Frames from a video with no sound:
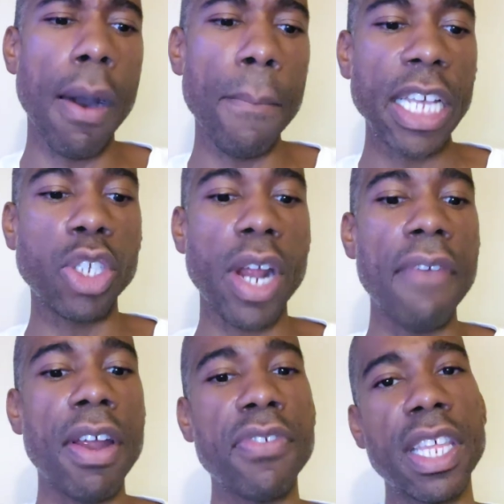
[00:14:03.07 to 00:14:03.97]
um, make
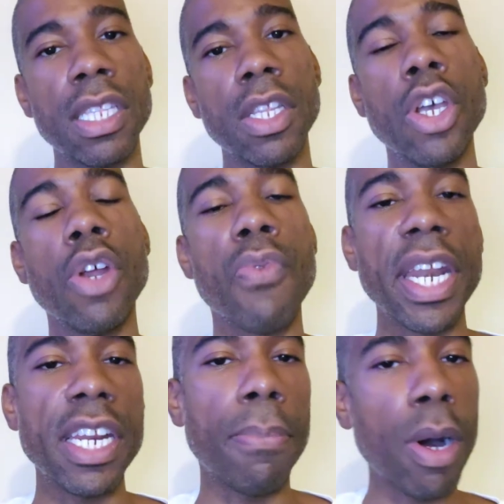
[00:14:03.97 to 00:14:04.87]
sure I have everything
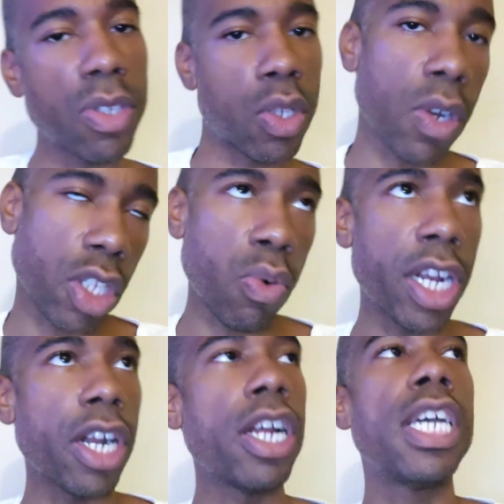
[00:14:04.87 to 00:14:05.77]
ready to post on
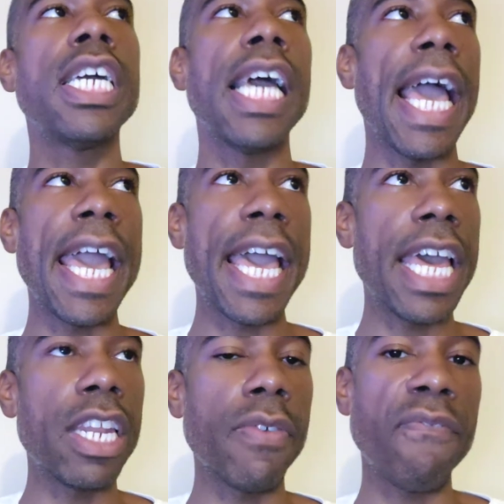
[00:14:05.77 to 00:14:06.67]
Twitter
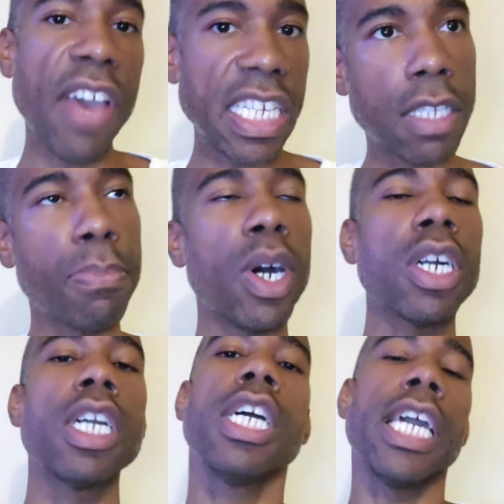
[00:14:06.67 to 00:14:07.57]
and
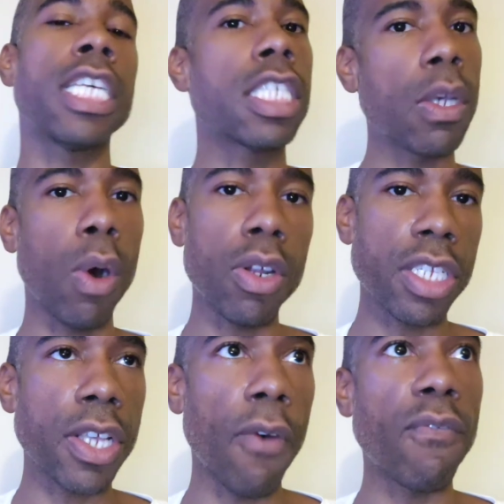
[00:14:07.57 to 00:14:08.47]
Facebook and so
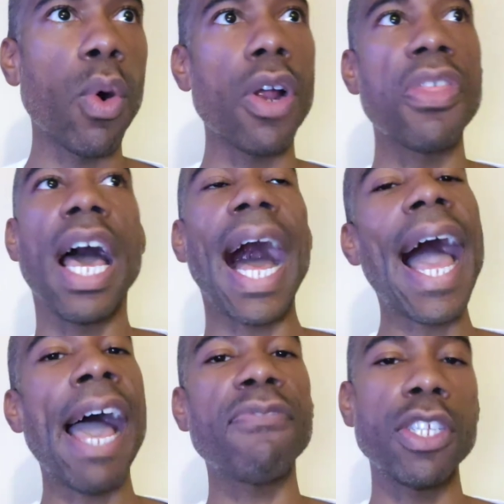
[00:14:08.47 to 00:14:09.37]
on and so forth.
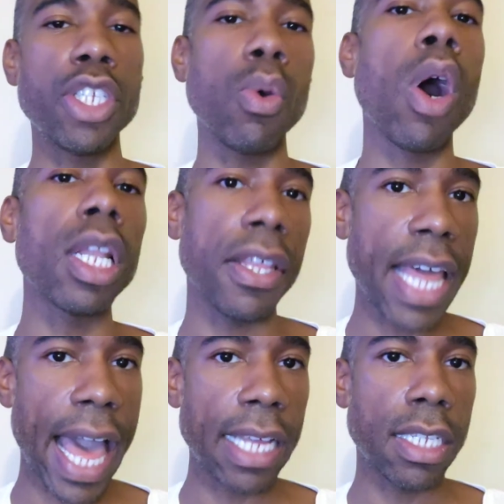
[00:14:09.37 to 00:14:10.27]
I have to do
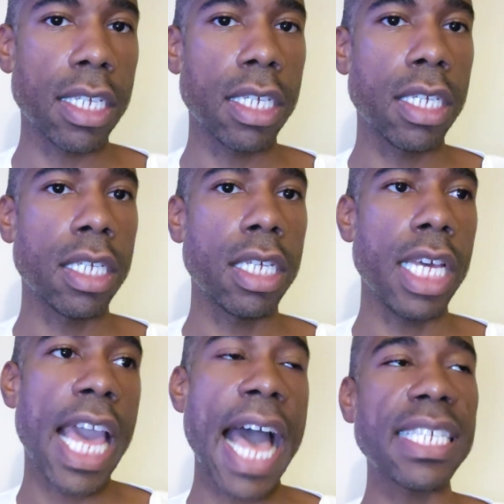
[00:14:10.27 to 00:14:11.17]
all of that.
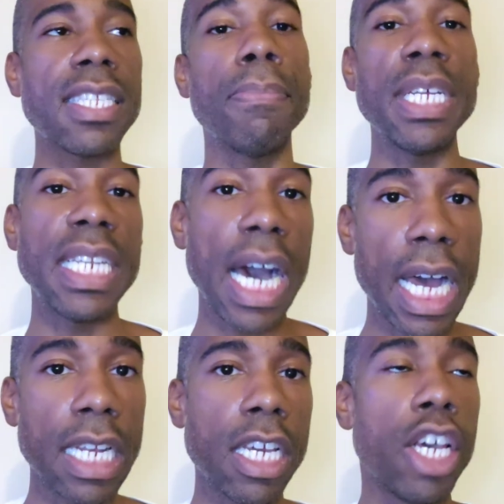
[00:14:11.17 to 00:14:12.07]
It has to be
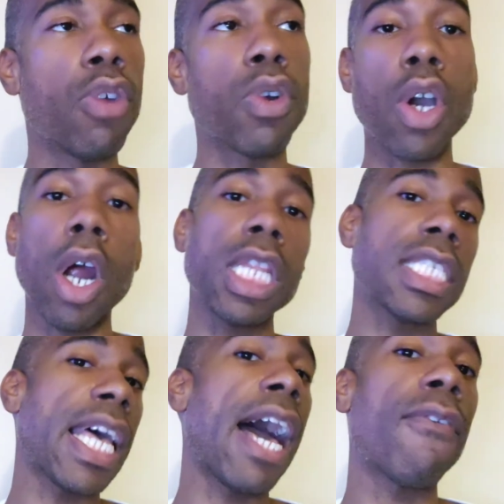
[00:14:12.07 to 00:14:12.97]
done.
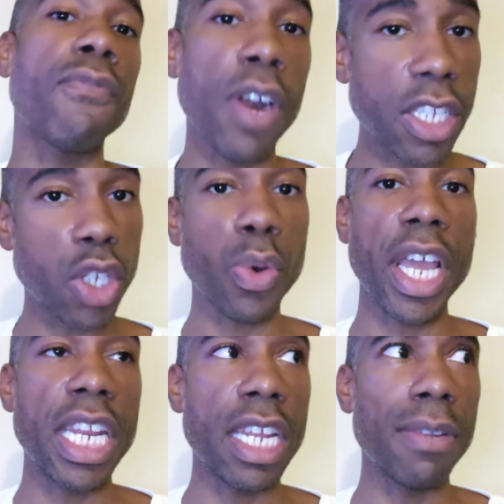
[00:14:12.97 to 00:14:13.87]
Regardless of how
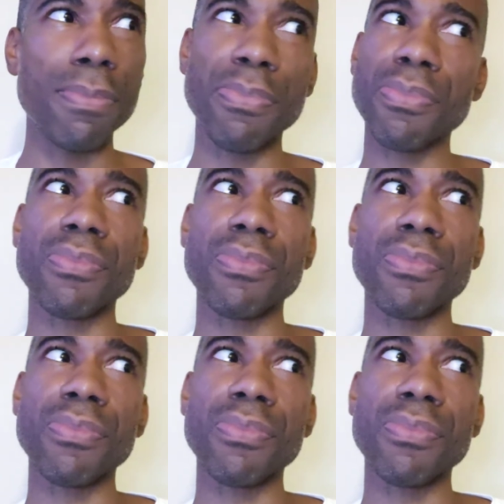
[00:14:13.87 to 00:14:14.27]
frustrated